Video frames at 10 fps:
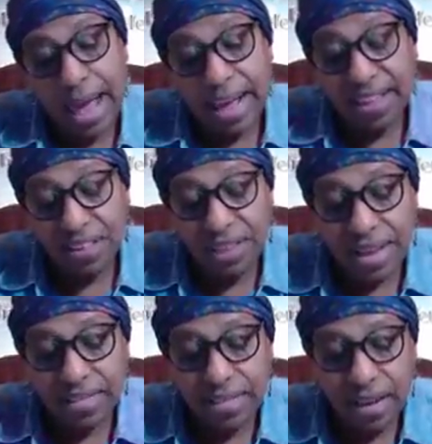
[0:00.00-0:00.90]
The other
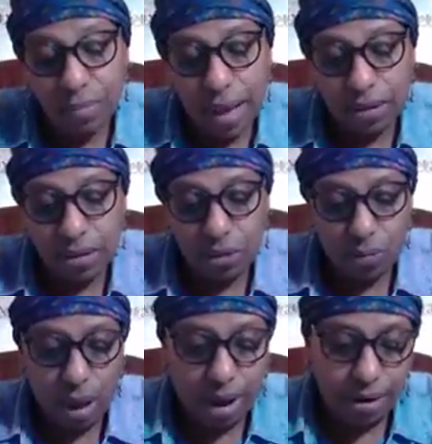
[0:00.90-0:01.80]
nice thing about
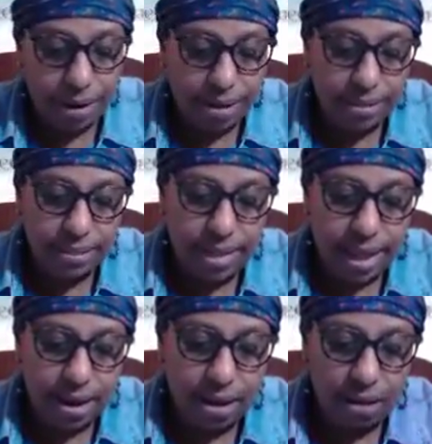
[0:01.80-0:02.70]
this wire is
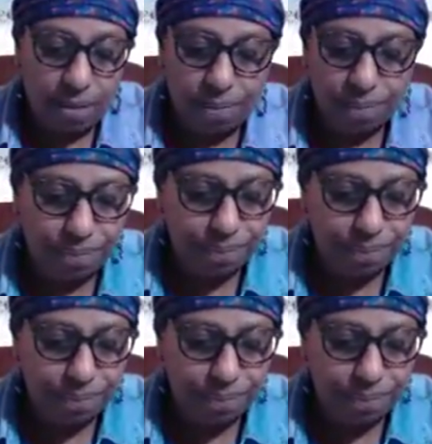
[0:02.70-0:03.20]
that I'm